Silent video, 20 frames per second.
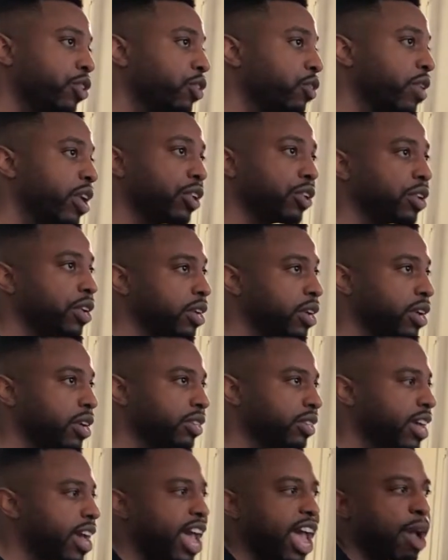your greater
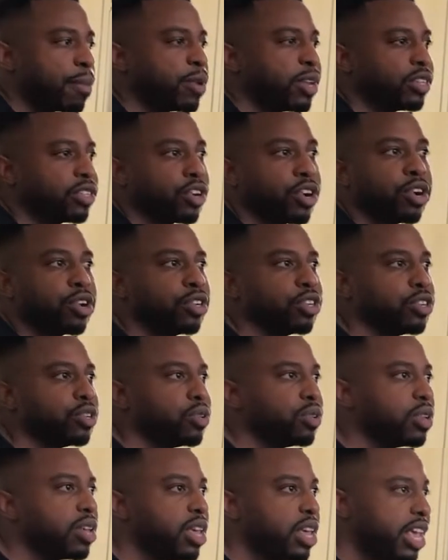good. It's not happening to hurt
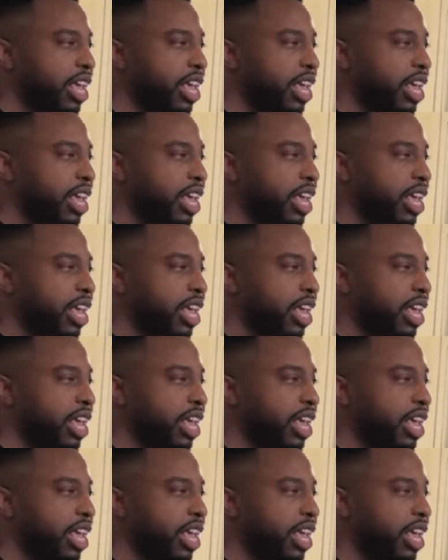you.